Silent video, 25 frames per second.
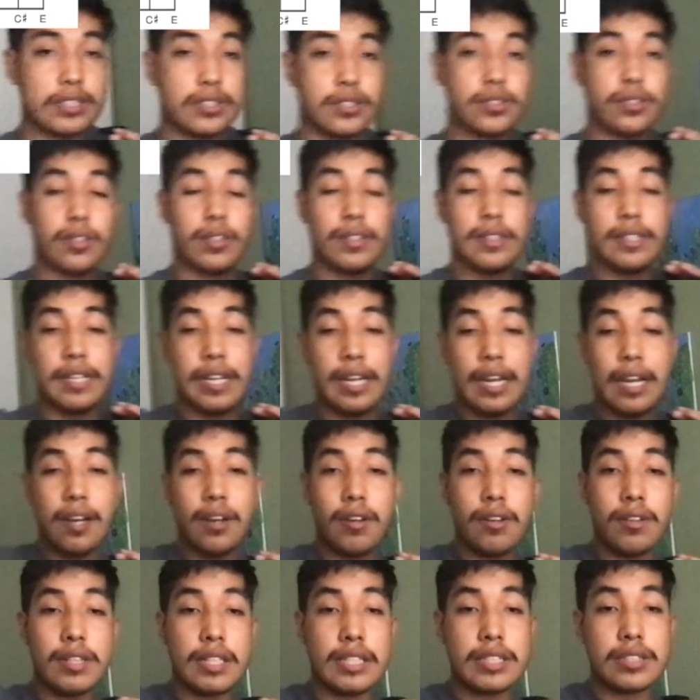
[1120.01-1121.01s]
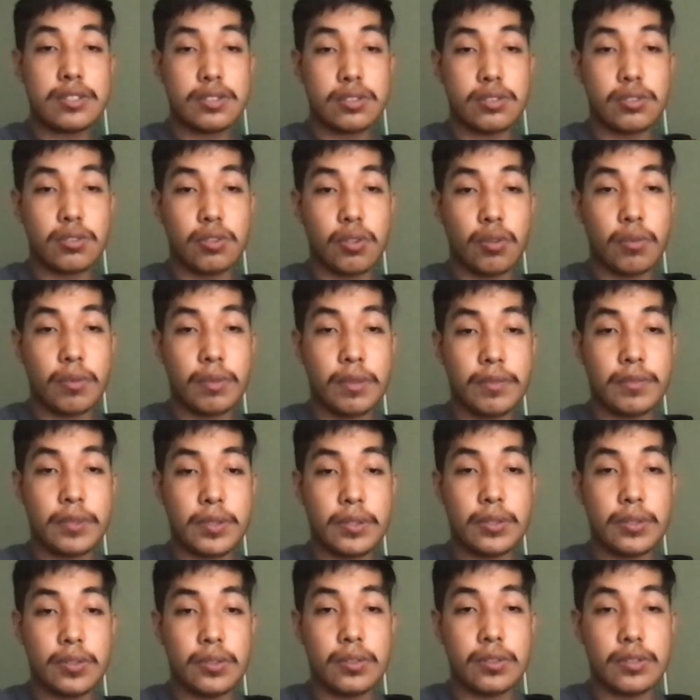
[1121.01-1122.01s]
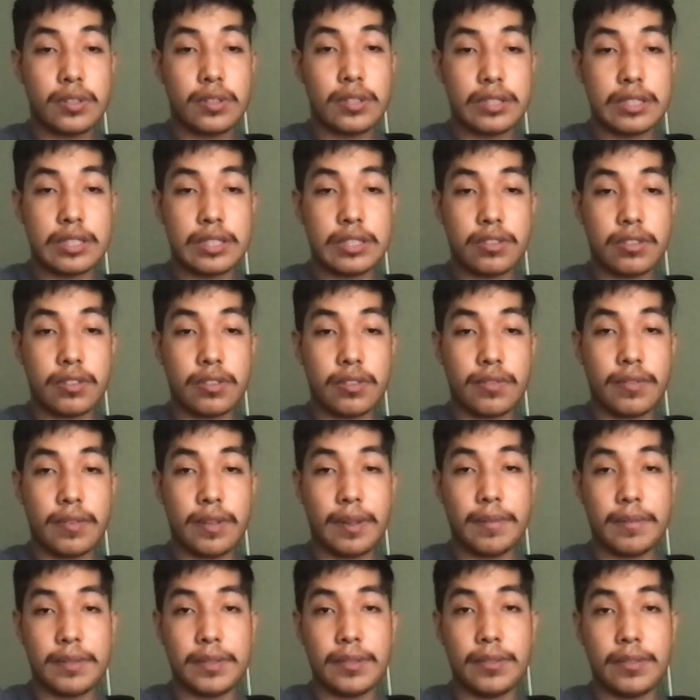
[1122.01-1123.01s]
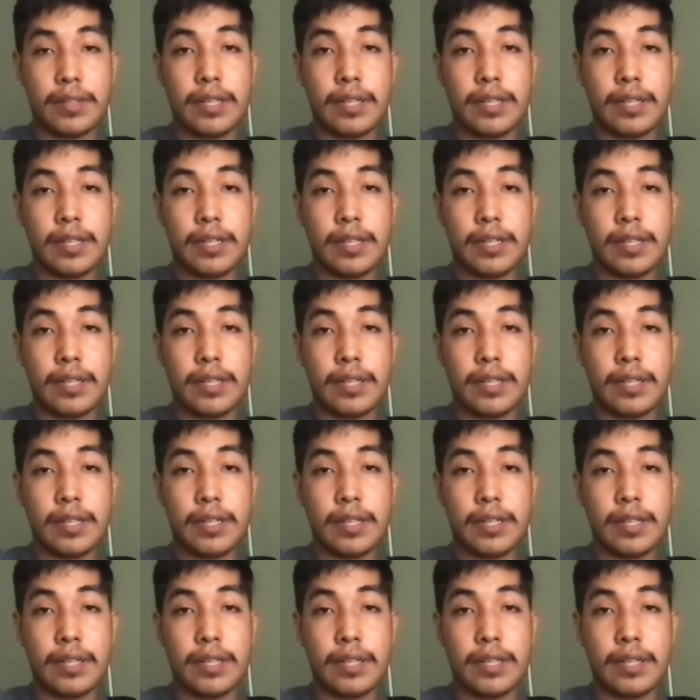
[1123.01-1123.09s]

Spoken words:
so now let's go review the D chord family,